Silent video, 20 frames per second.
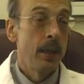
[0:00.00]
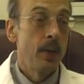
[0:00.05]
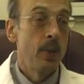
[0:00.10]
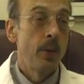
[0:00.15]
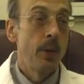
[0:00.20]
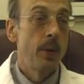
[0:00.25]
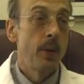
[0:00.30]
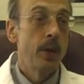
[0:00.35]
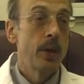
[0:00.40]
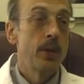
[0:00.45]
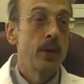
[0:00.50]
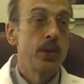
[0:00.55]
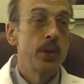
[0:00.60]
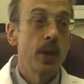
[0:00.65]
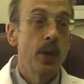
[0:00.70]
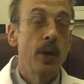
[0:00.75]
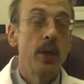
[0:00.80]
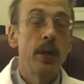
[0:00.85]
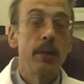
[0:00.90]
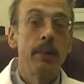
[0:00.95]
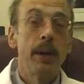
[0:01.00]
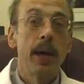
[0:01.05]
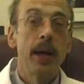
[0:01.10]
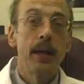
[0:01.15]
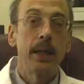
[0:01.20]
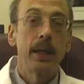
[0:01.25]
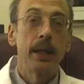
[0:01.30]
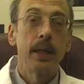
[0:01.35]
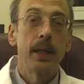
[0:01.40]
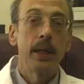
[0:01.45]
we were concerned
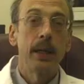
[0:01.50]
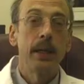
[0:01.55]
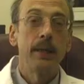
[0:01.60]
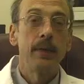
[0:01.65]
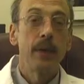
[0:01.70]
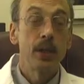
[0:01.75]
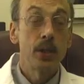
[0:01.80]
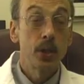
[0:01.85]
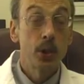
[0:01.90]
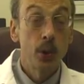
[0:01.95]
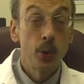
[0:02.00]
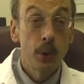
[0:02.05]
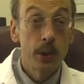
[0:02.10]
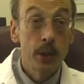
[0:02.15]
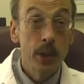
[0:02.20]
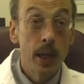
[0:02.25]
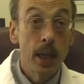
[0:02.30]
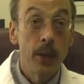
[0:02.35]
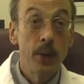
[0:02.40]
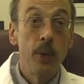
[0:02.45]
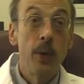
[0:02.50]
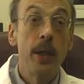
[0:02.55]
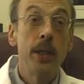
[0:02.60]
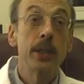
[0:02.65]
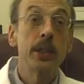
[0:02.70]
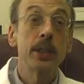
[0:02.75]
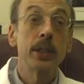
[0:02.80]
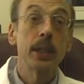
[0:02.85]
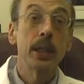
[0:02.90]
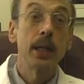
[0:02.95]
about even a suicide
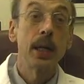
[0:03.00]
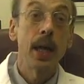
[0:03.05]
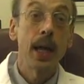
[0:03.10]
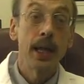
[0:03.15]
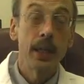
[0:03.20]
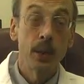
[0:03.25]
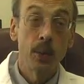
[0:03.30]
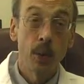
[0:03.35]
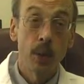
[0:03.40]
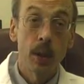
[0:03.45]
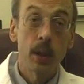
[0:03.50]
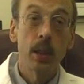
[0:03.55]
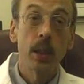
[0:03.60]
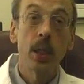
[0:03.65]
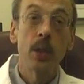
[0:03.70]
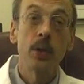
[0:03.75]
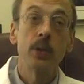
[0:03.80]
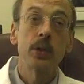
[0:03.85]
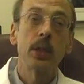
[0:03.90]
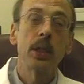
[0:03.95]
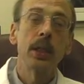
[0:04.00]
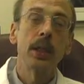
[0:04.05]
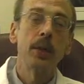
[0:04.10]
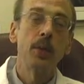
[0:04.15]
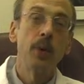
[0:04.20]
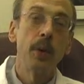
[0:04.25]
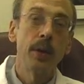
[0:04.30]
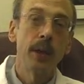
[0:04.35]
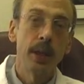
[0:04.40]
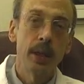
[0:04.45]
risk, and I had to work closely
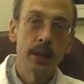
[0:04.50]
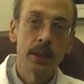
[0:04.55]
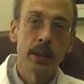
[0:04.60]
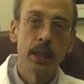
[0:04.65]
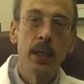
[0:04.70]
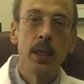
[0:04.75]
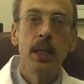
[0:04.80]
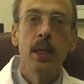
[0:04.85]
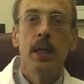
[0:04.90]
with his